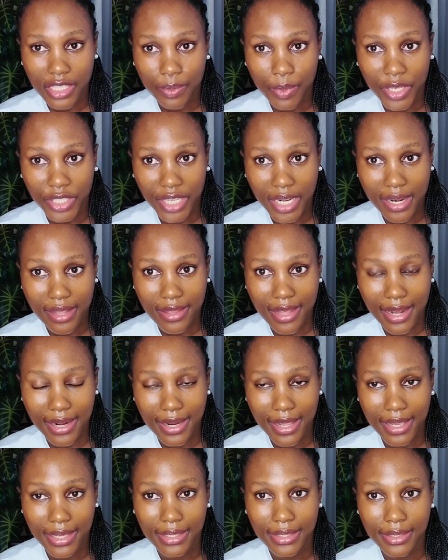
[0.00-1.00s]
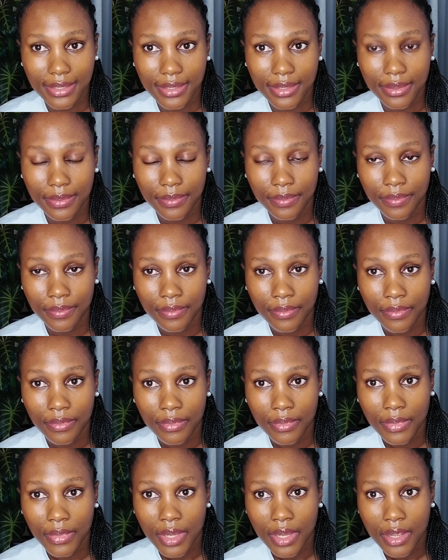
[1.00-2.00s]
especially the legs.
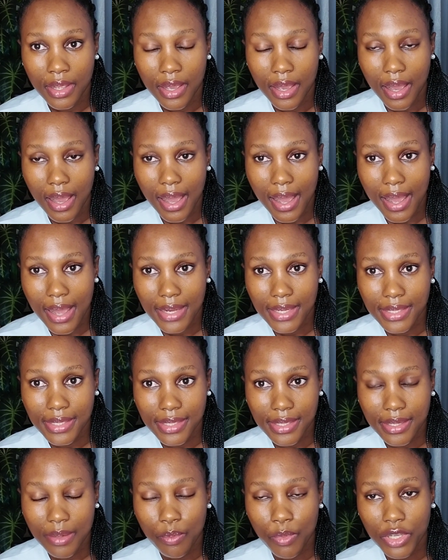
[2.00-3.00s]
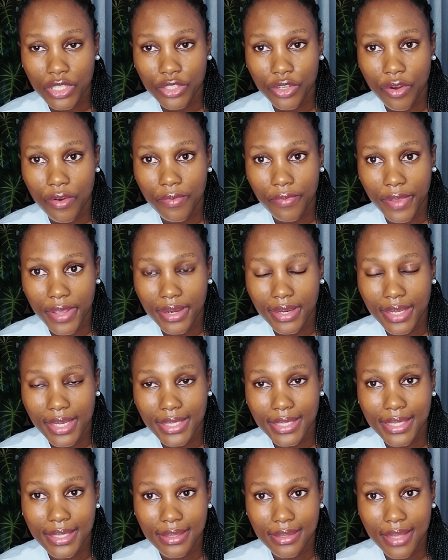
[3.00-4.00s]
And most often
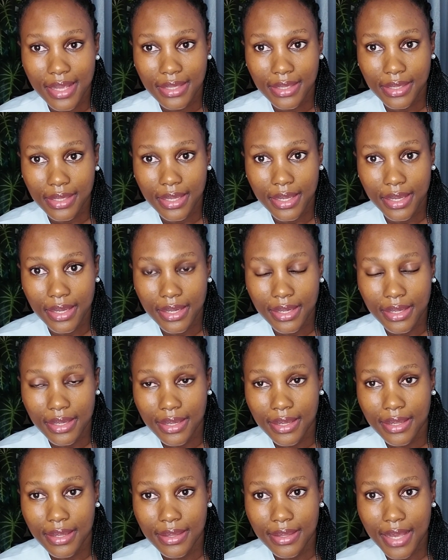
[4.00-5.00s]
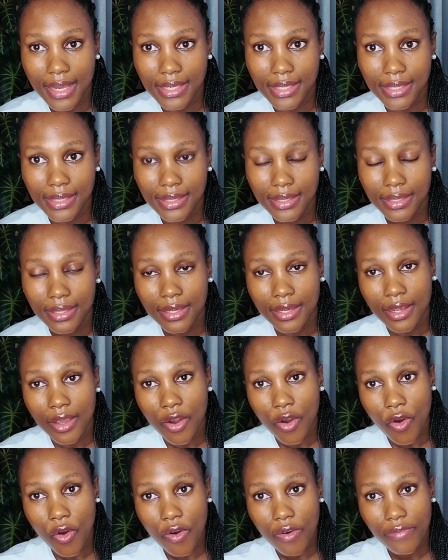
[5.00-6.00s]
it is the skin that
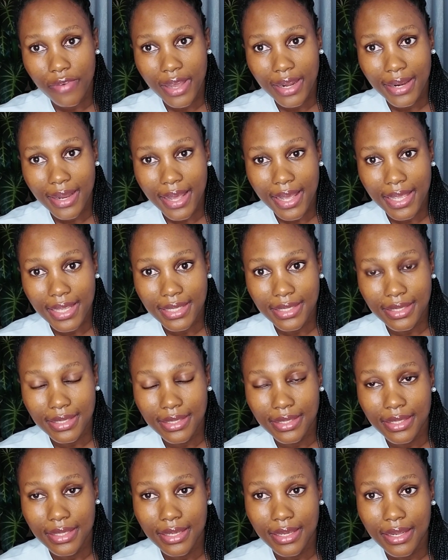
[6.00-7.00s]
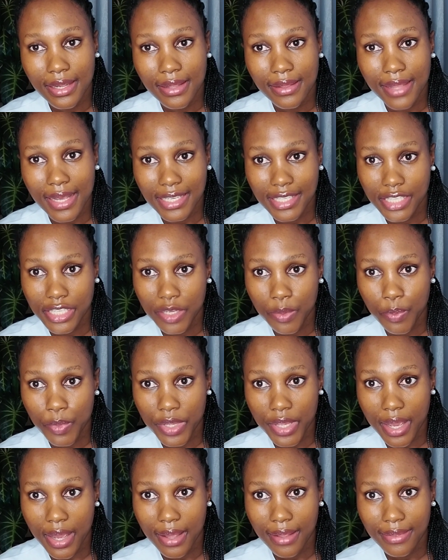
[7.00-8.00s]
overlies the
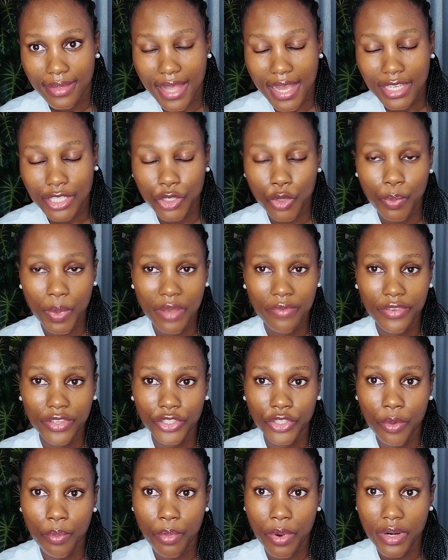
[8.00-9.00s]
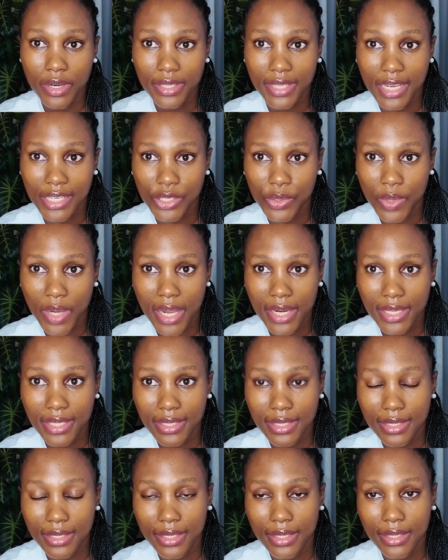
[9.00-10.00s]
tibia, that superficial bone that you can
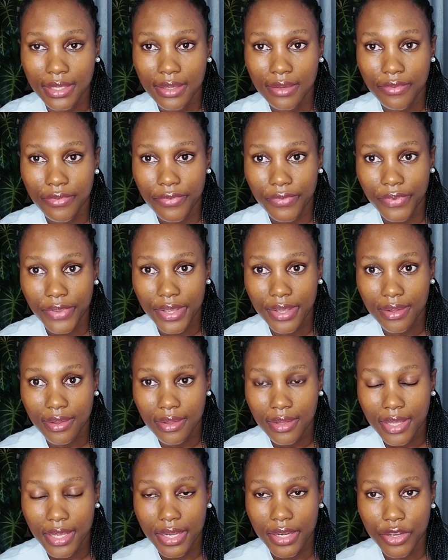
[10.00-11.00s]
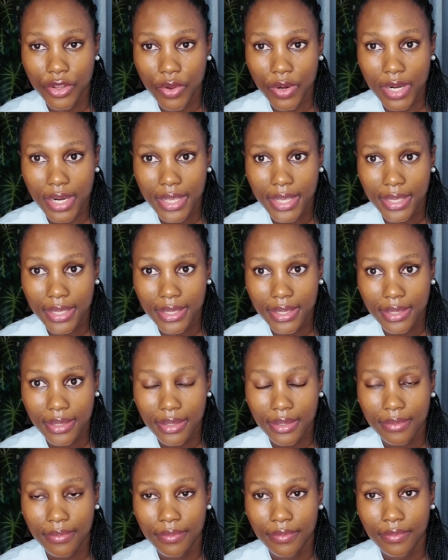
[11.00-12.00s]
easily feel in your leg.
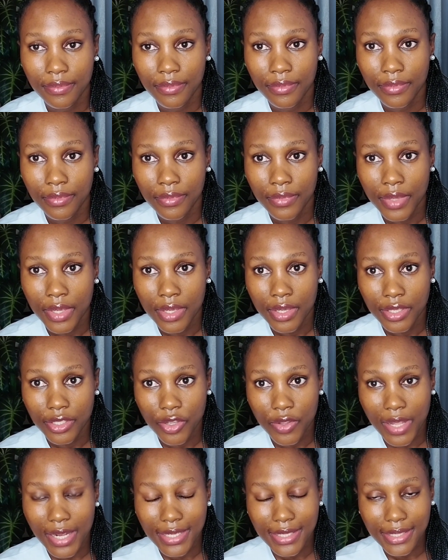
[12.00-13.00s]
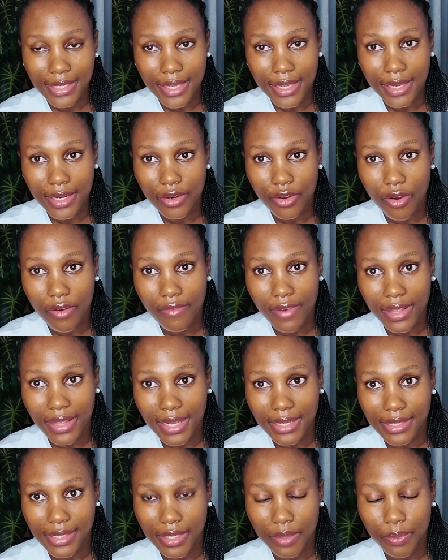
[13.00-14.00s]
So that skin over the